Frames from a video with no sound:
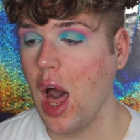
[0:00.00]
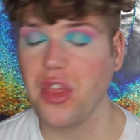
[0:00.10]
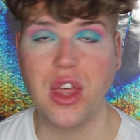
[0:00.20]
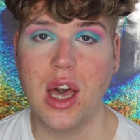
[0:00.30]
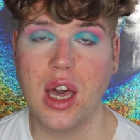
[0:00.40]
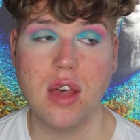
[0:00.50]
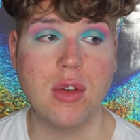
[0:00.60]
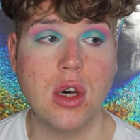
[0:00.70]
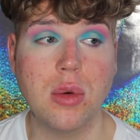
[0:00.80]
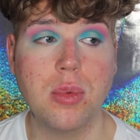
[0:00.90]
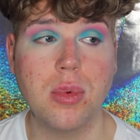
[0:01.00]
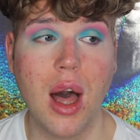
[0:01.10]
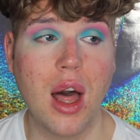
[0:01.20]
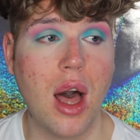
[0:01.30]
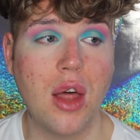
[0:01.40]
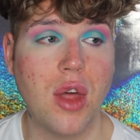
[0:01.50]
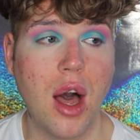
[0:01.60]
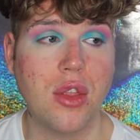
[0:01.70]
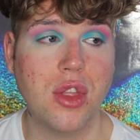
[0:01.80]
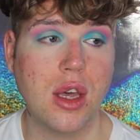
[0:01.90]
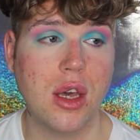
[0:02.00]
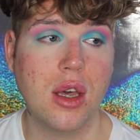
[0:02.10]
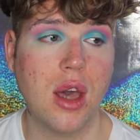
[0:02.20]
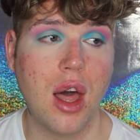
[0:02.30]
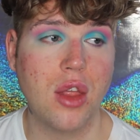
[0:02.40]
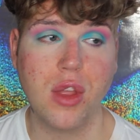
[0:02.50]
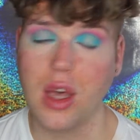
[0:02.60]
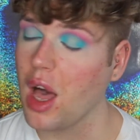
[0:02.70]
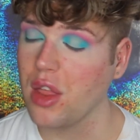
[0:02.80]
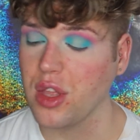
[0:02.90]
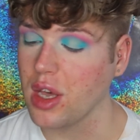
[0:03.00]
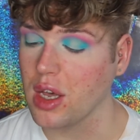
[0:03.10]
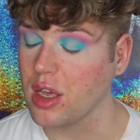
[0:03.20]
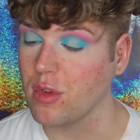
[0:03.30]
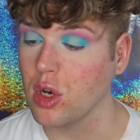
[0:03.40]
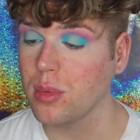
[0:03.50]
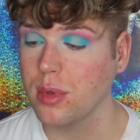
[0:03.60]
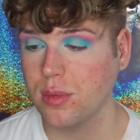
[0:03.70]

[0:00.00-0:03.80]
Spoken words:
I think I give up. I think I give up.